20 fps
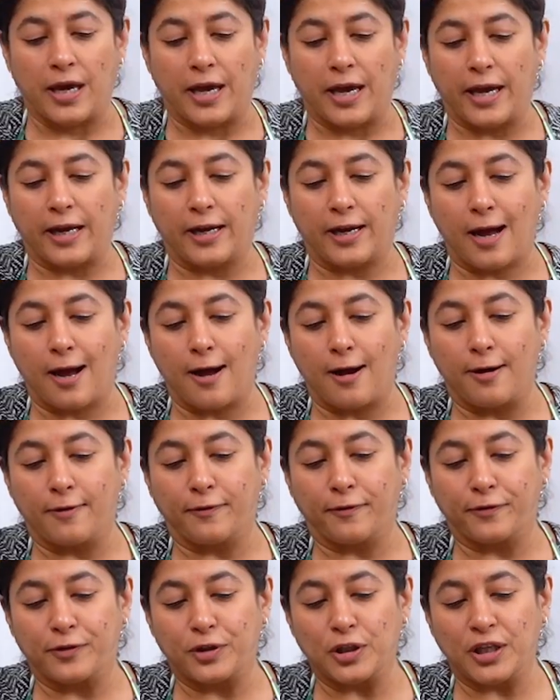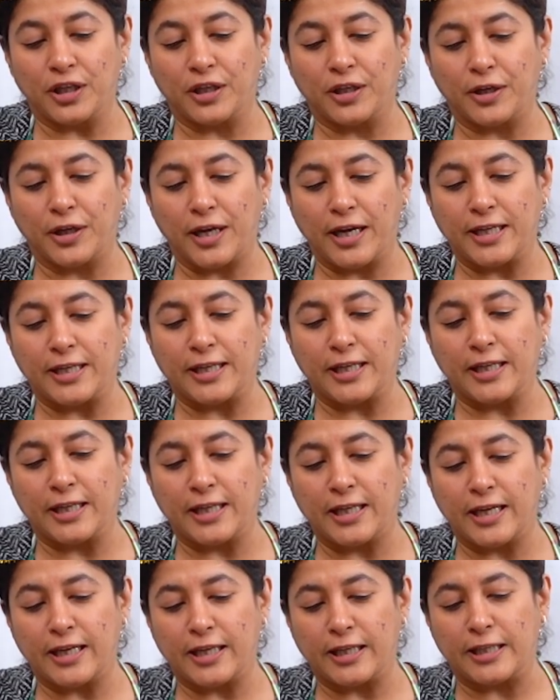And after grating
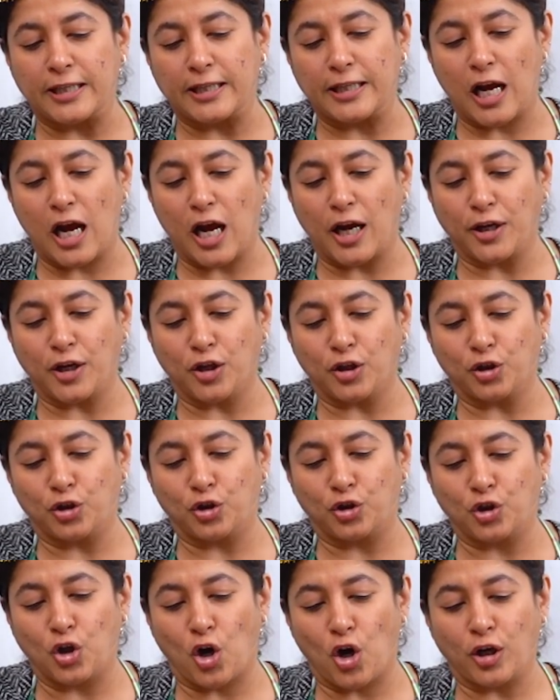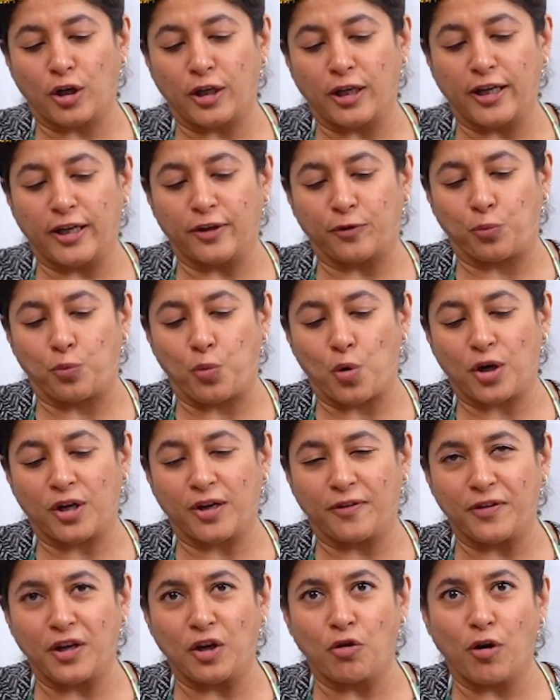the entire chocolate, what
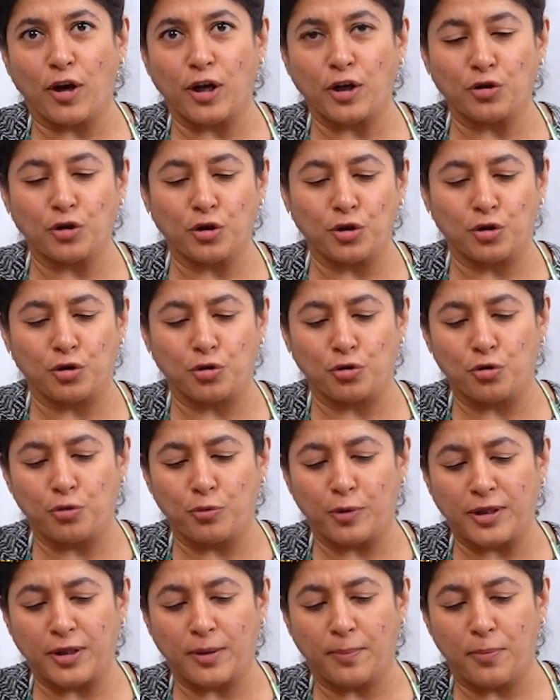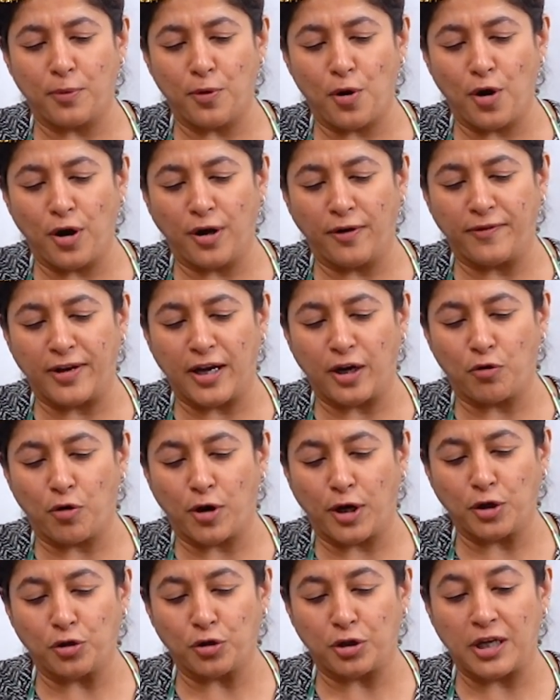are we going to do with the bowl? We are
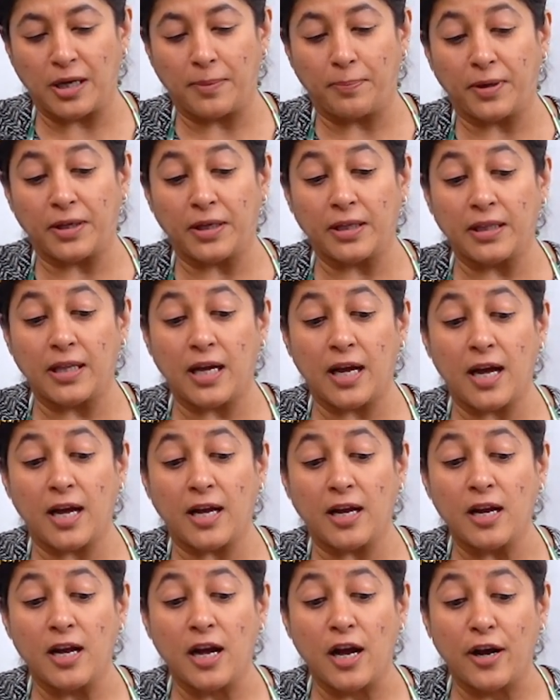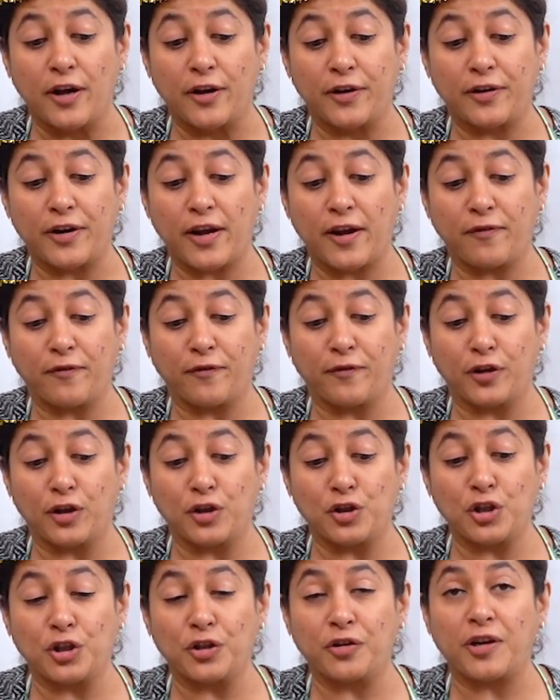going to keep it in the
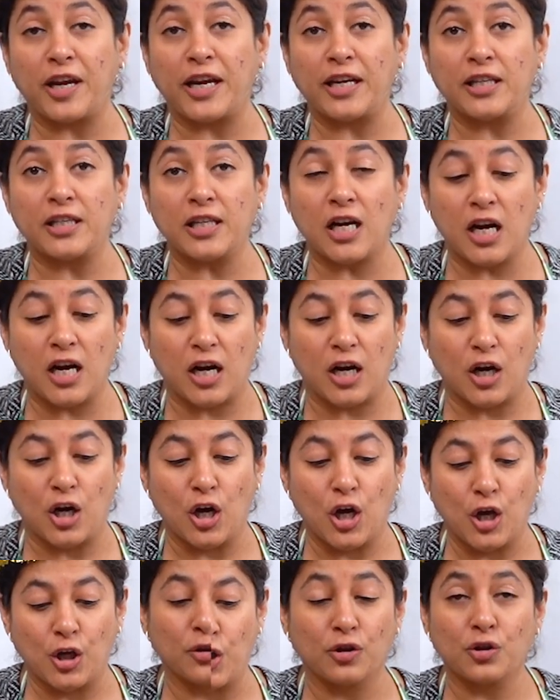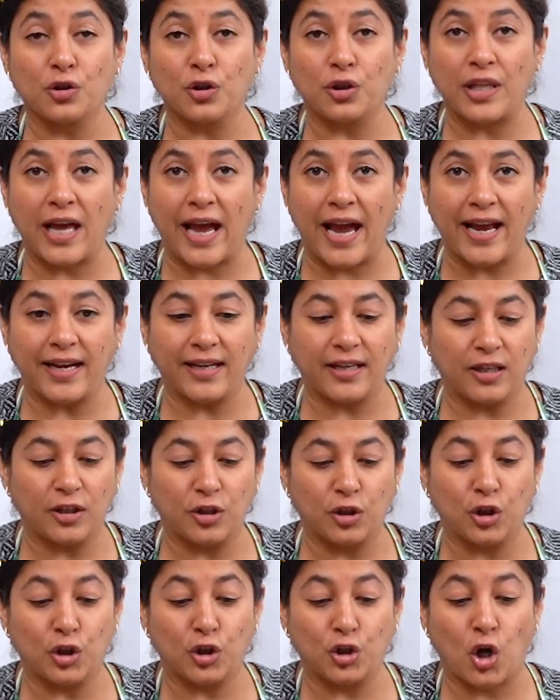refrigerator so that
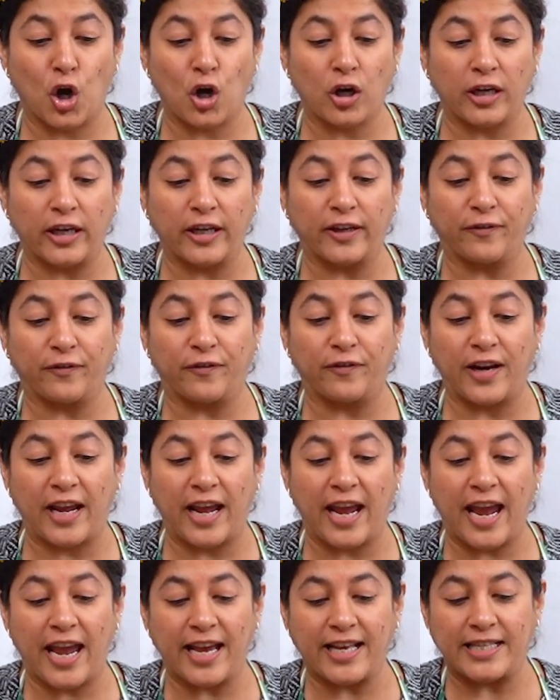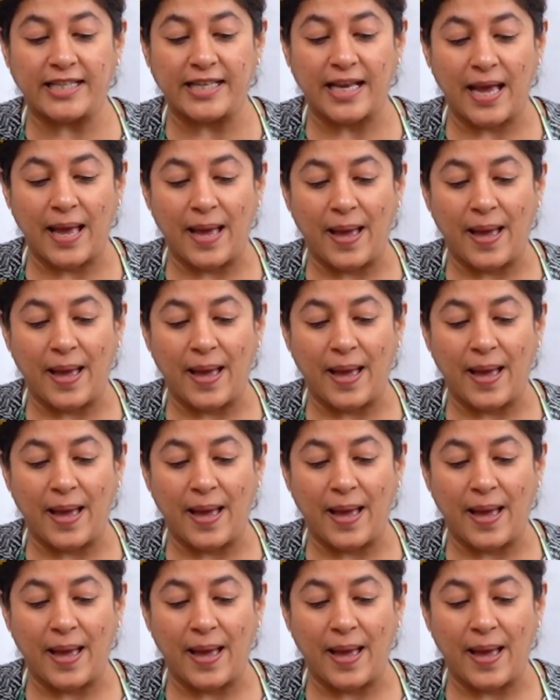the chocolate flakes